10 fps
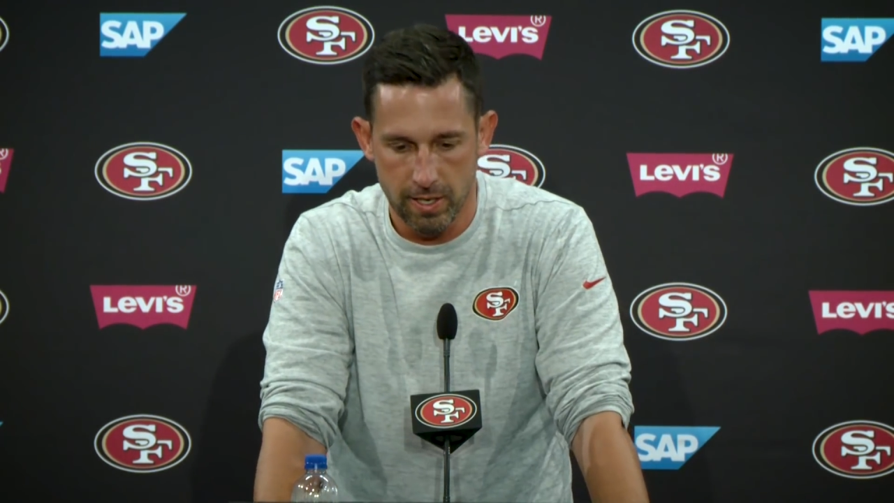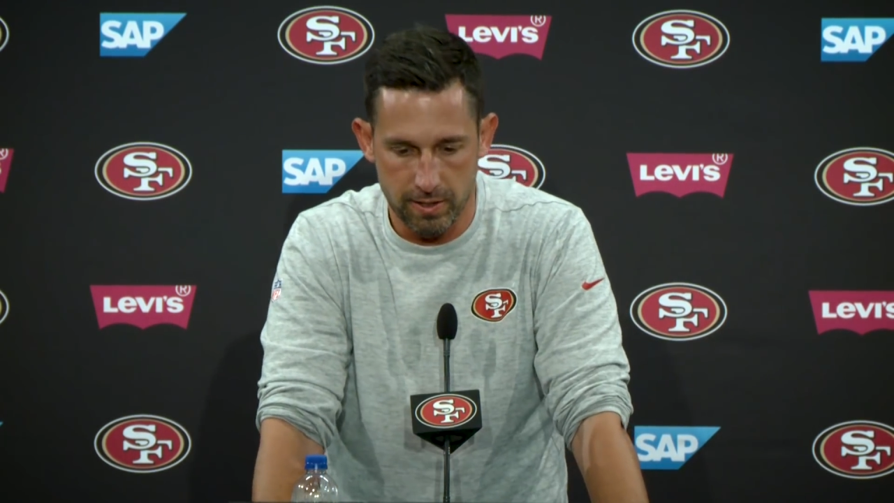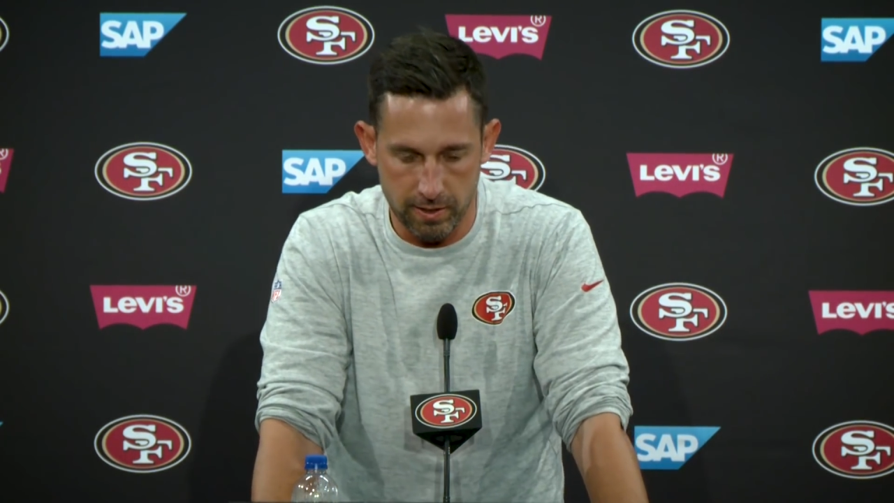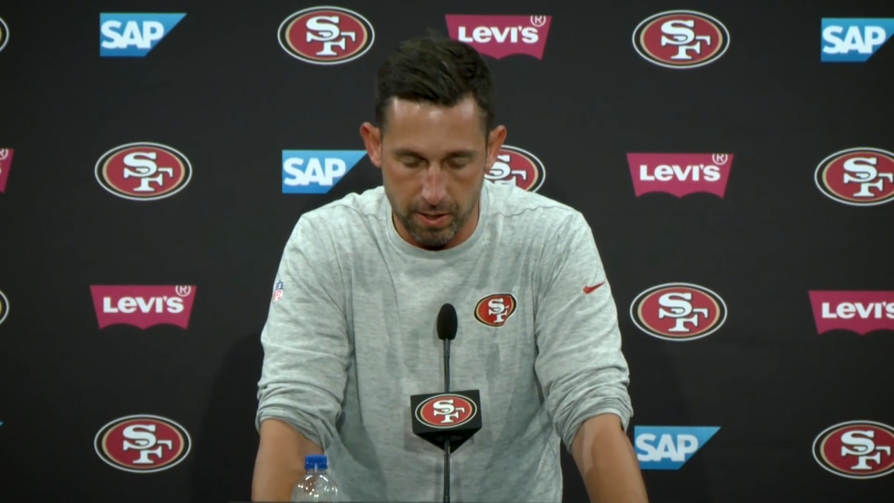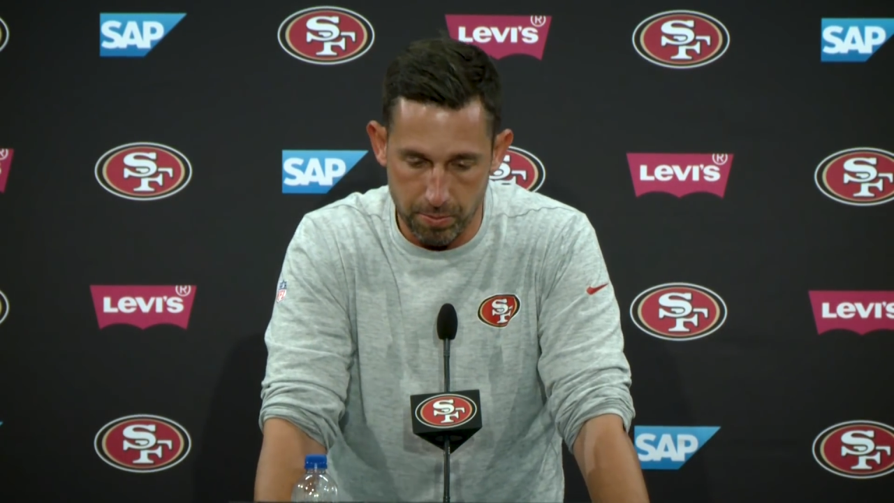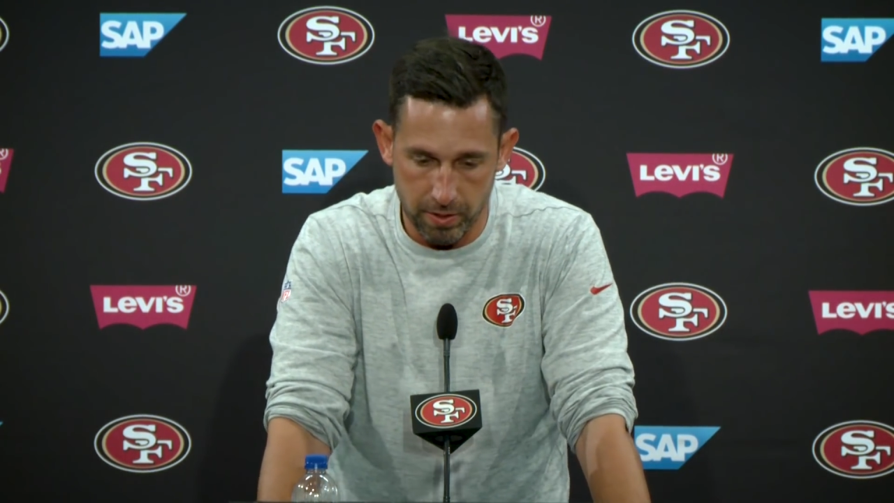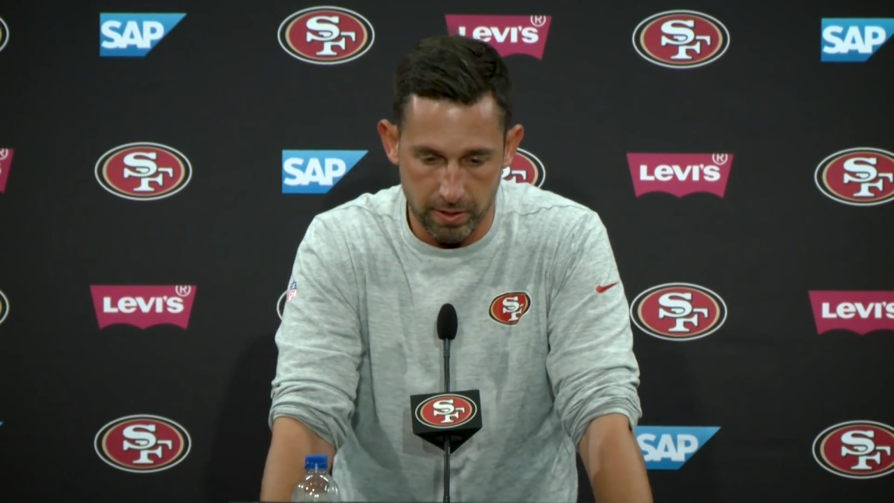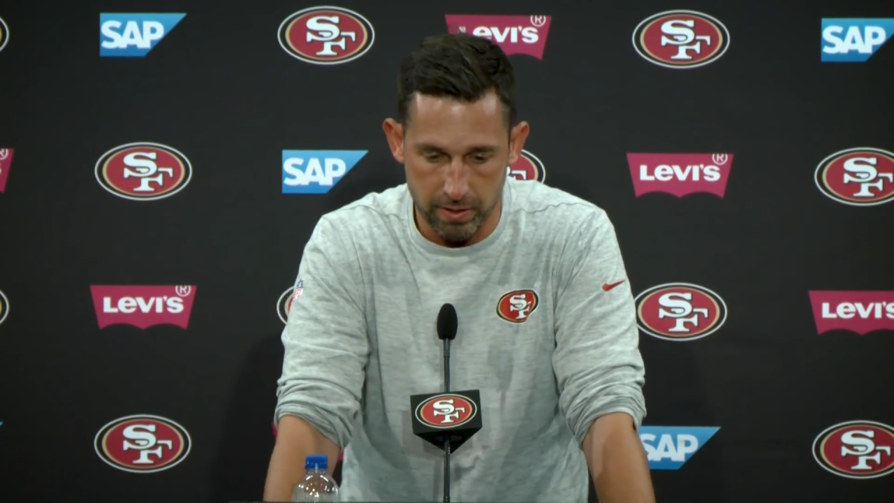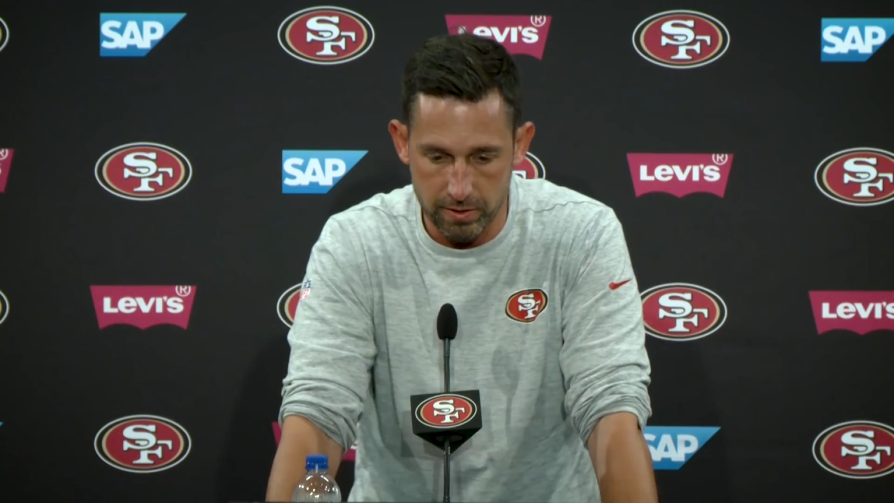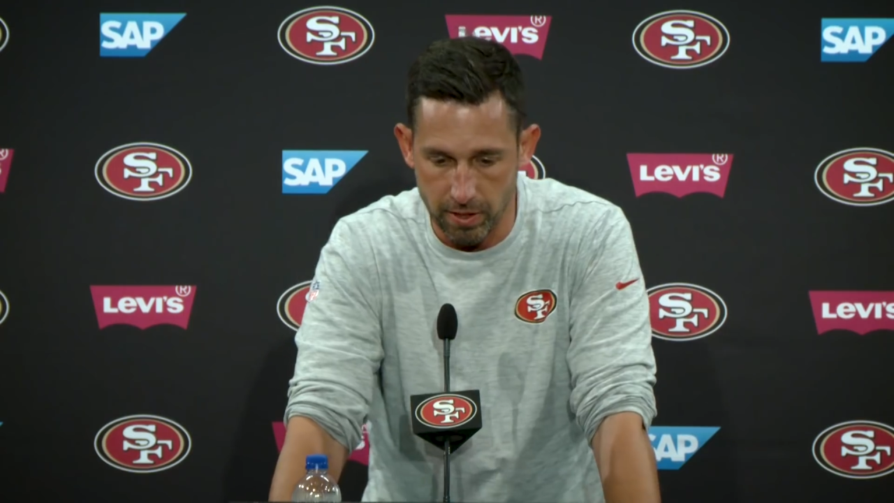I think they put
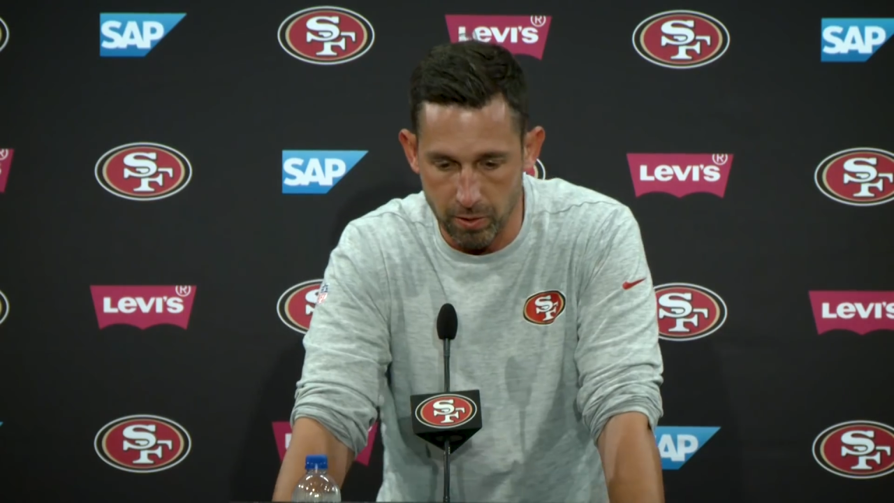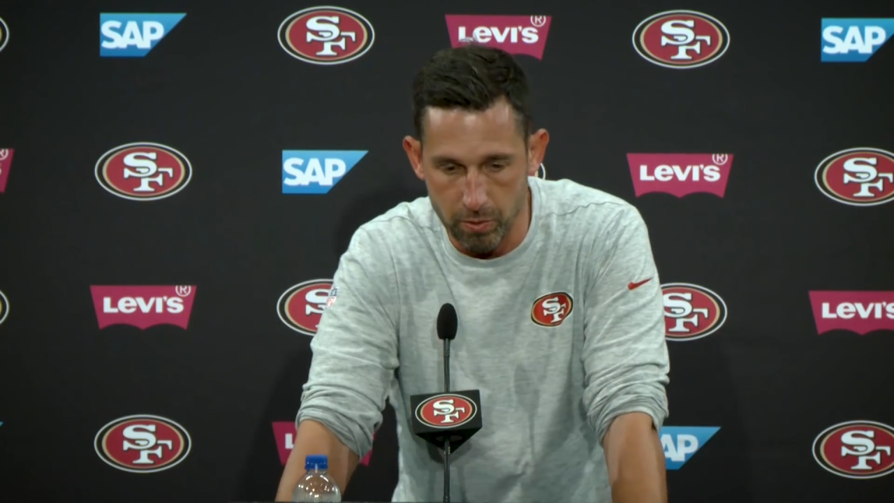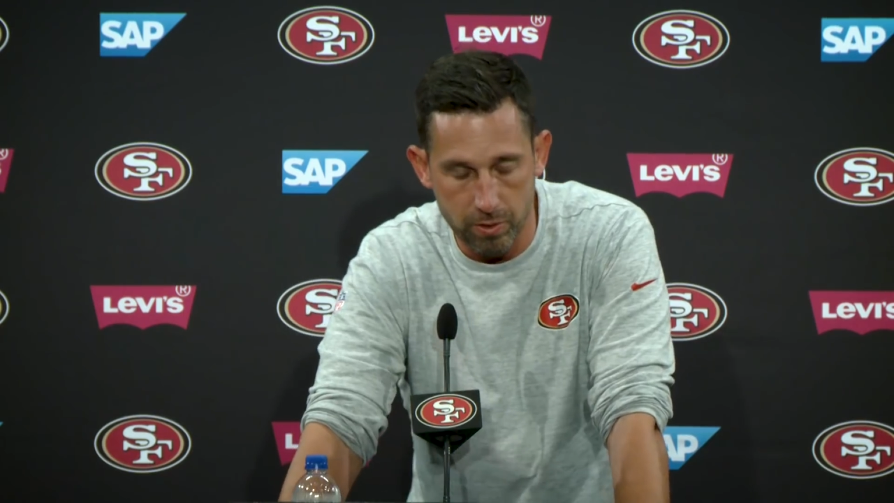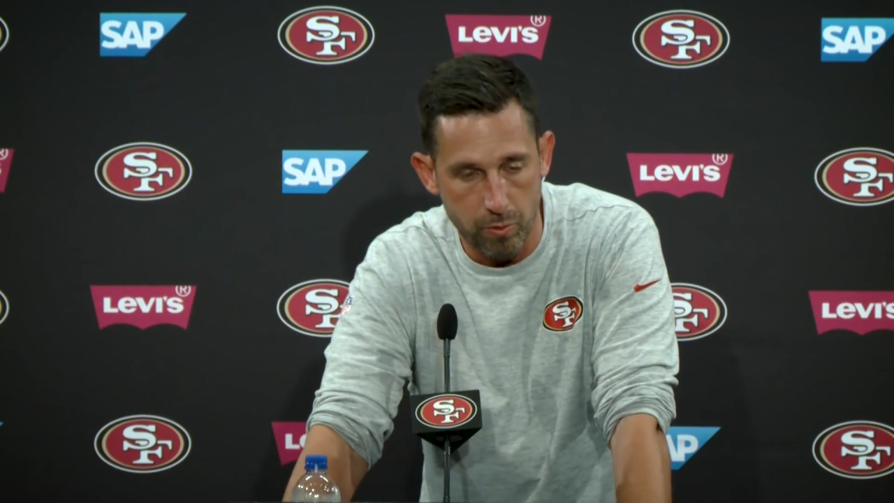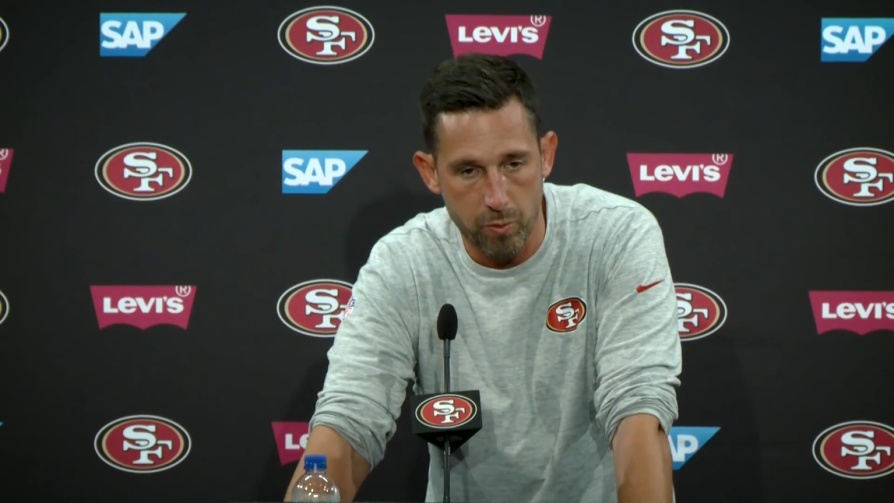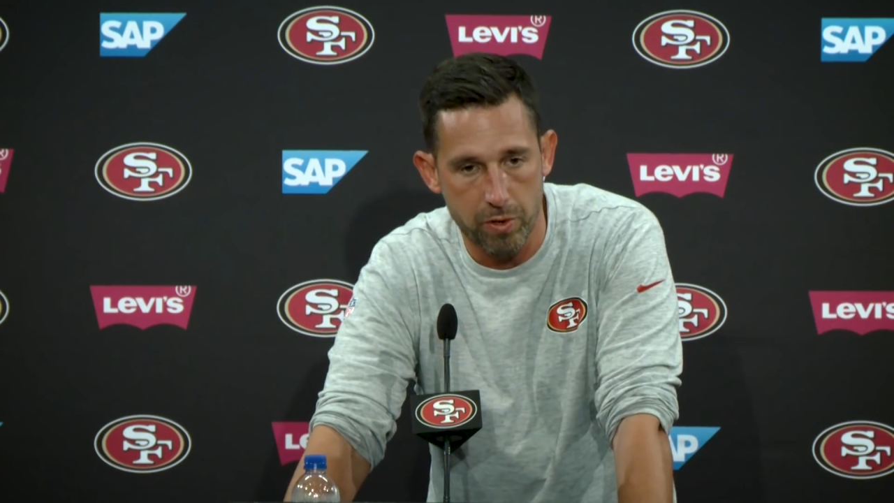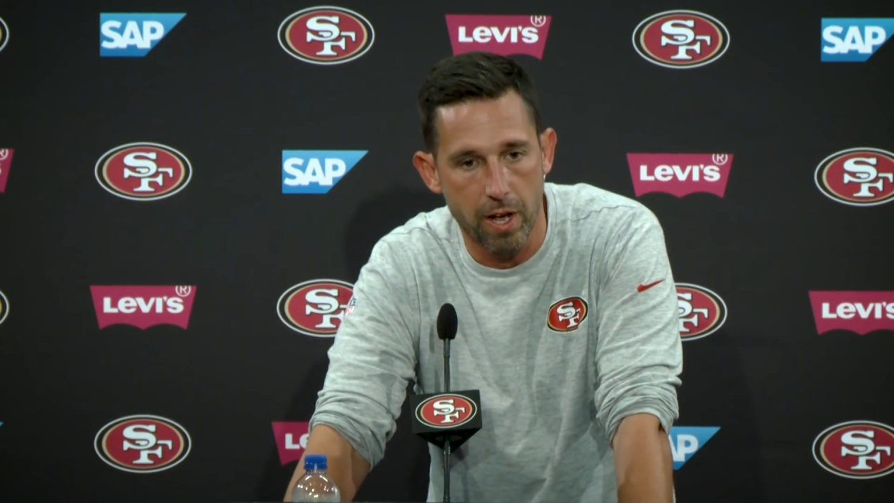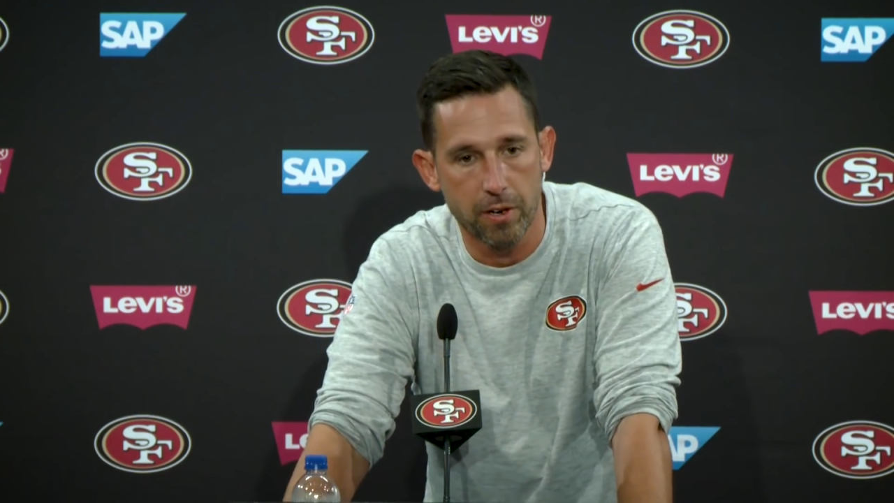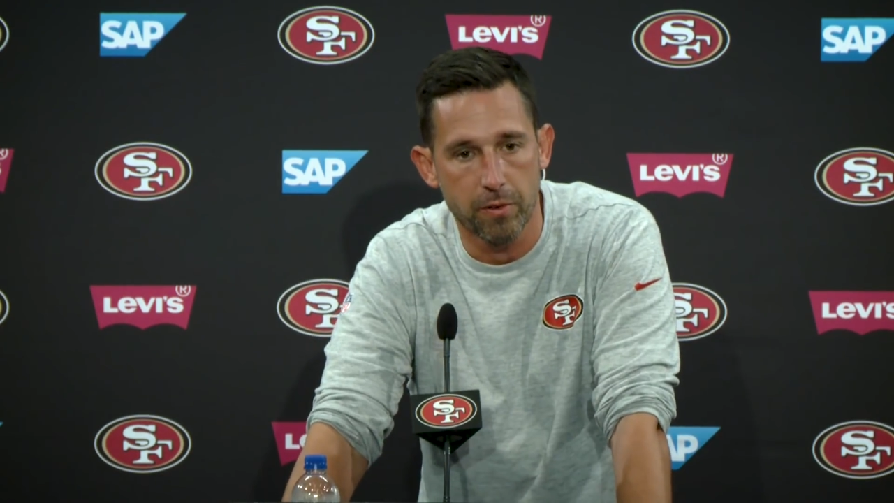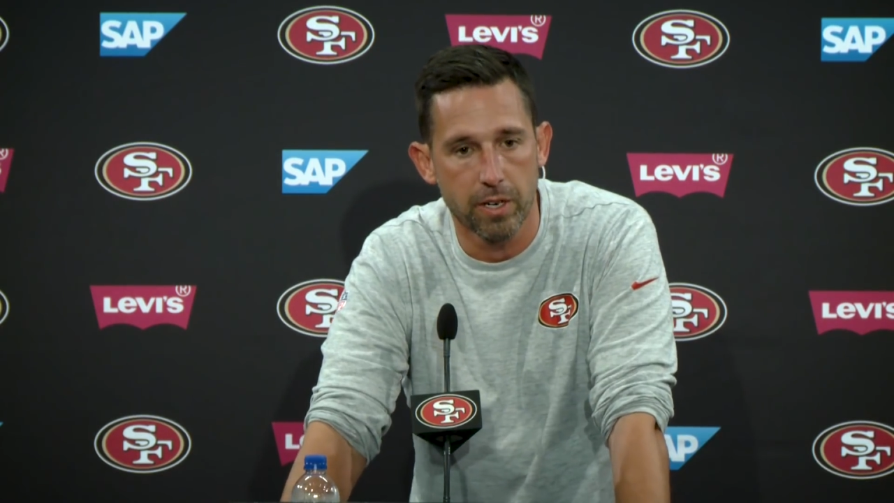in a ton of work when we're
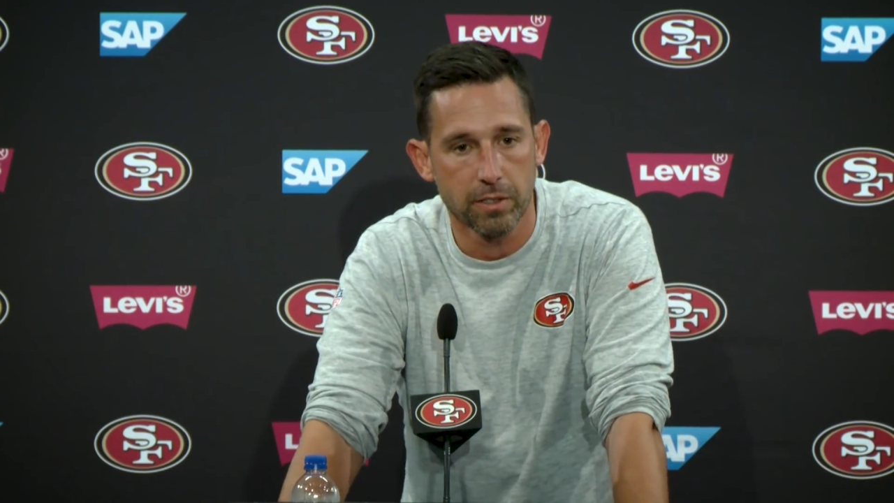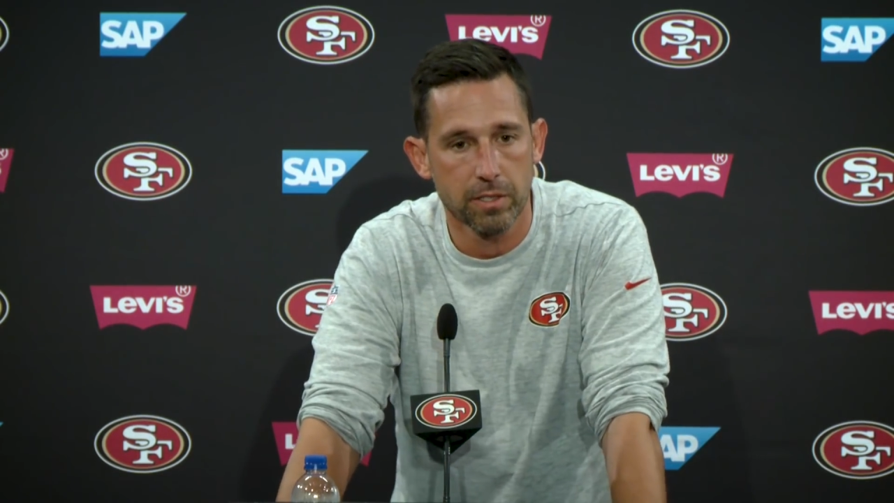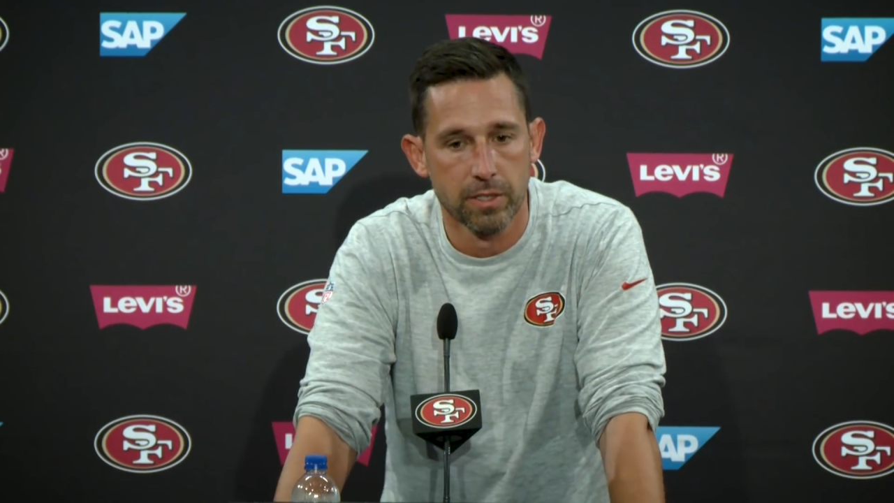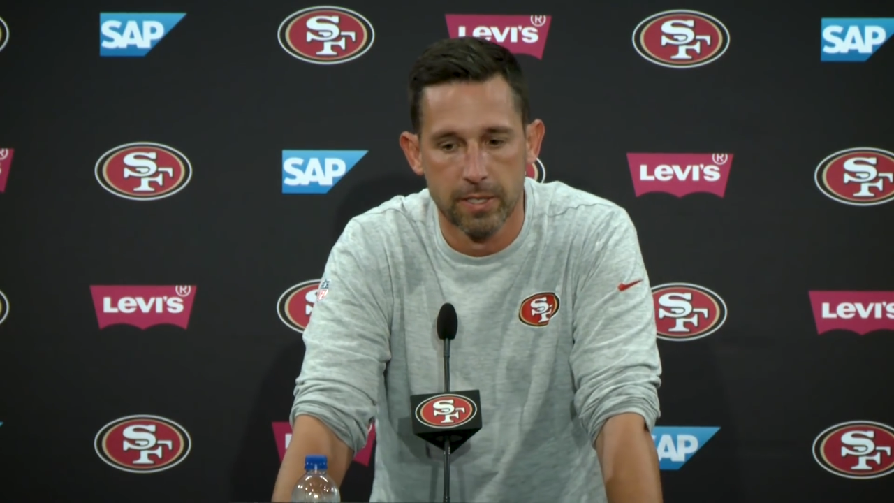not around.